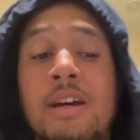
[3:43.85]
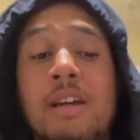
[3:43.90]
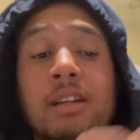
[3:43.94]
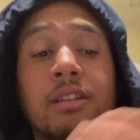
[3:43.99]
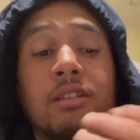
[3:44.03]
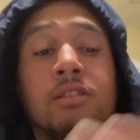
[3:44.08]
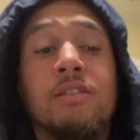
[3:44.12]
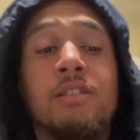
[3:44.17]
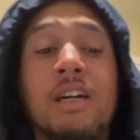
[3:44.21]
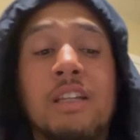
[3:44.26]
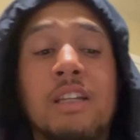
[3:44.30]

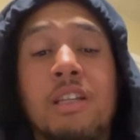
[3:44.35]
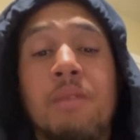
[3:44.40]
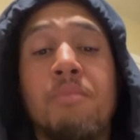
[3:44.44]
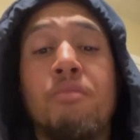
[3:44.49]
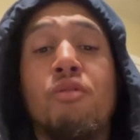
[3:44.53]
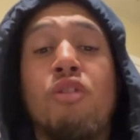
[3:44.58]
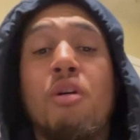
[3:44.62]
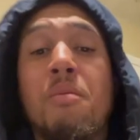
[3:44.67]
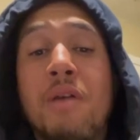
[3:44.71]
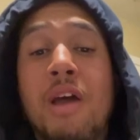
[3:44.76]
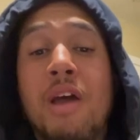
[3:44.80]
There's nothing
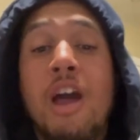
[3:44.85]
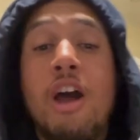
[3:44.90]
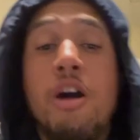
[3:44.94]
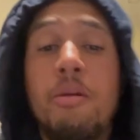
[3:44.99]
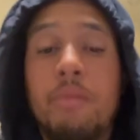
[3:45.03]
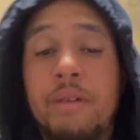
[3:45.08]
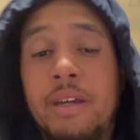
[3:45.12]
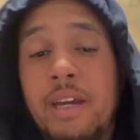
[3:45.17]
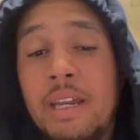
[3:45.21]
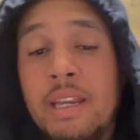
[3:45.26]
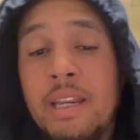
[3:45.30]
more but
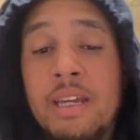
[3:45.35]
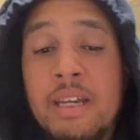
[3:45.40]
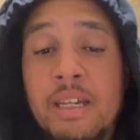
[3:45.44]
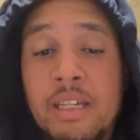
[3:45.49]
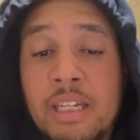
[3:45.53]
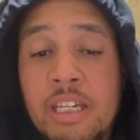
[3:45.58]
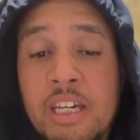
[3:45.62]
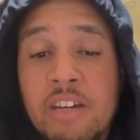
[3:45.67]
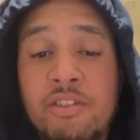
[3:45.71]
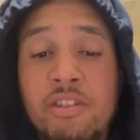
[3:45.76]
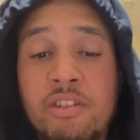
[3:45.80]
help Kenny and
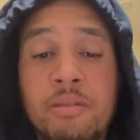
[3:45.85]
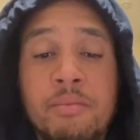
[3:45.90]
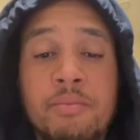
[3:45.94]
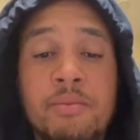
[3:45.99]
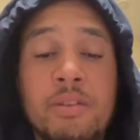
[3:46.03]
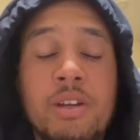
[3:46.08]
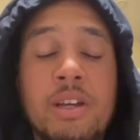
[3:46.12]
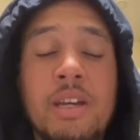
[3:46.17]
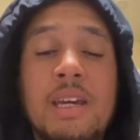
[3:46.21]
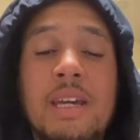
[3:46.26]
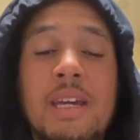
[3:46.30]
give him
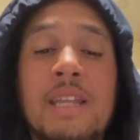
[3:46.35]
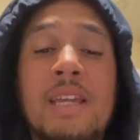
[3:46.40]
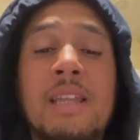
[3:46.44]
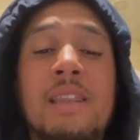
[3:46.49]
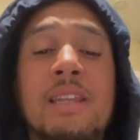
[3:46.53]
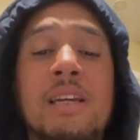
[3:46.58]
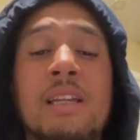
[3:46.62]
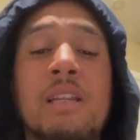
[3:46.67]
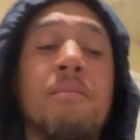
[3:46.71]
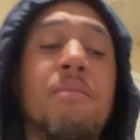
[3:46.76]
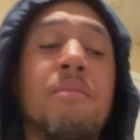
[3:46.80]

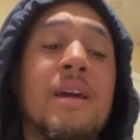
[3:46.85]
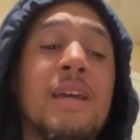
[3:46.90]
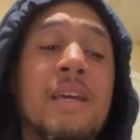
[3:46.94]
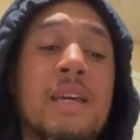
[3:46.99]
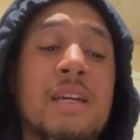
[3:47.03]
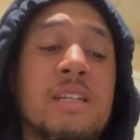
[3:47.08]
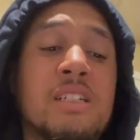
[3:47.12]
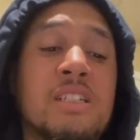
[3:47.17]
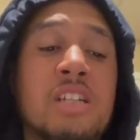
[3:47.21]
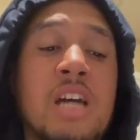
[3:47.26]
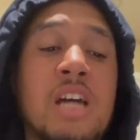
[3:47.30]
anything to make
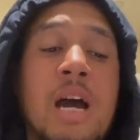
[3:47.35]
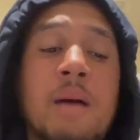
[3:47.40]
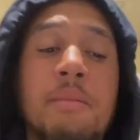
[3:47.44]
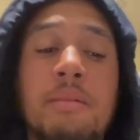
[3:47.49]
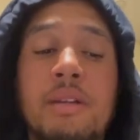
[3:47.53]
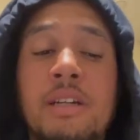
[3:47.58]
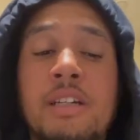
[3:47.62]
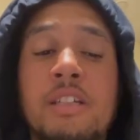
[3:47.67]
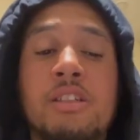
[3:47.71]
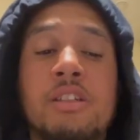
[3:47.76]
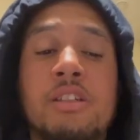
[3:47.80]
his job
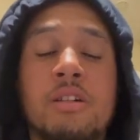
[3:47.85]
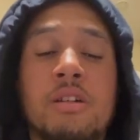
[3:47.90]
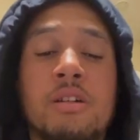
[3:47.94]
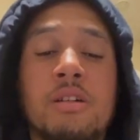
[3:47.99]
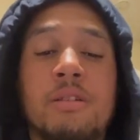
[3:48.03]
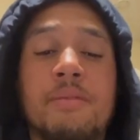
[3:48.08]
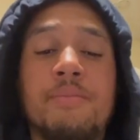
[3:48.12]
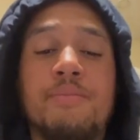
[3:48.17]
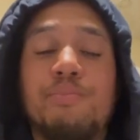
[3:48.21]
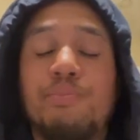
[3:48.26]
easier.